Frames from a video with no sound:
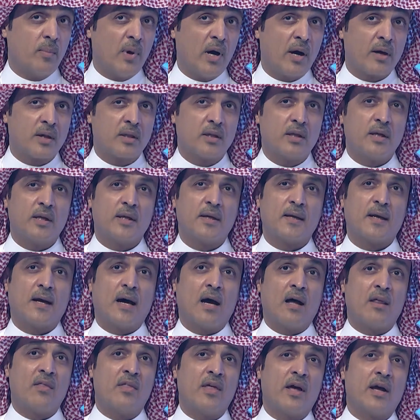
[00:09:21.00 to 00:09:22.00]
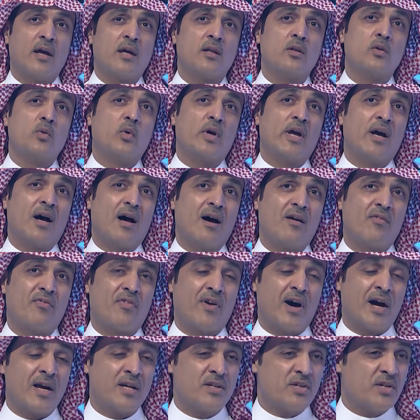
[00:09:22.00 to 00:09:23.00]
party. And the end, we have
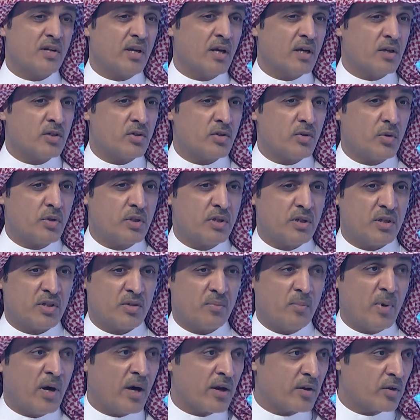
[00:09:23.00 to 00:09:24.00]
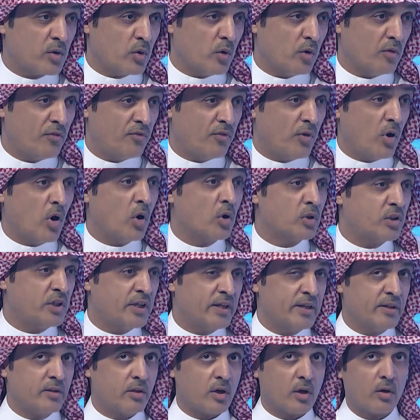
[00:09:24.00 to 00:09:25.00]
ICS, which is part of
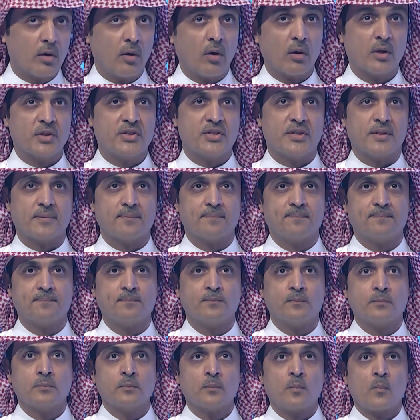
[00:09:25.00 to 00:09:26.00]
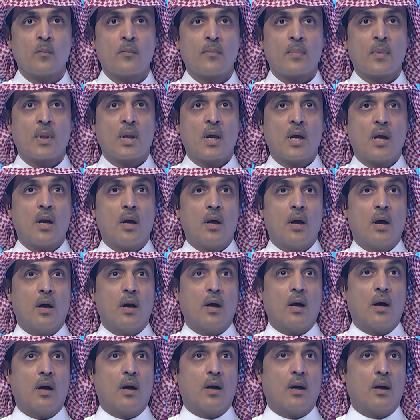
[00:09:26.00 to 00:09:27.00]
OT technology.
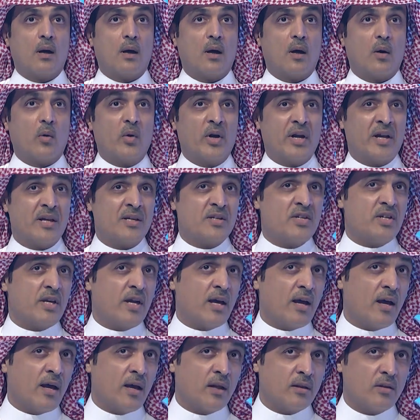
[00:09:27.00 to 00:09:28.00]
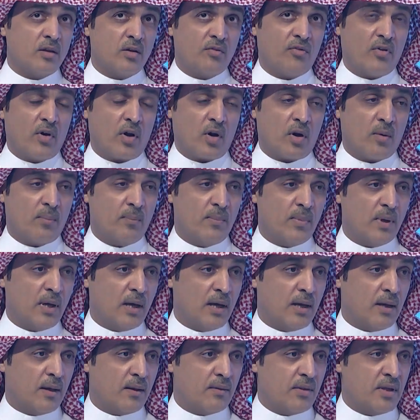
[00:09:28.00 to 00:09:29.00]
When NCA
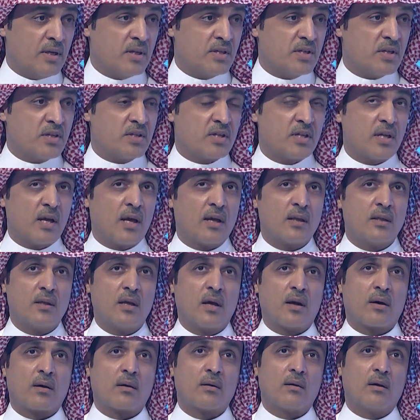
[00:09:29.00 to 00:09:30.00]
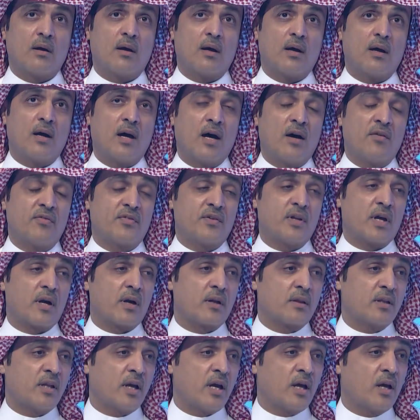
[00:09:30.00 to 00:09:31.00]
developed this standard, after
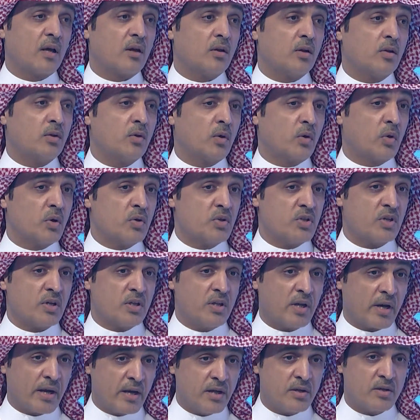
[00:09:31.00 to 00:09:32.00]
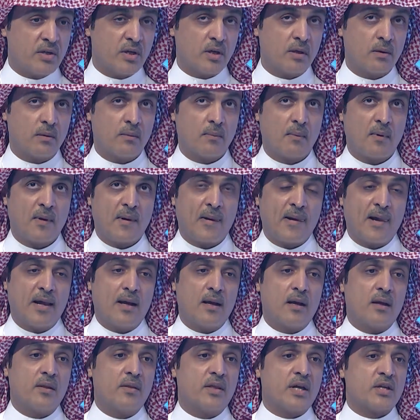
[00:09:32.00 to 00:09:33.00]
taking into consideration
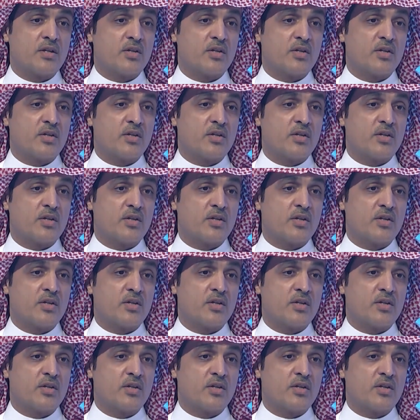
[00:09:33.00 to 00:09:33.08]
the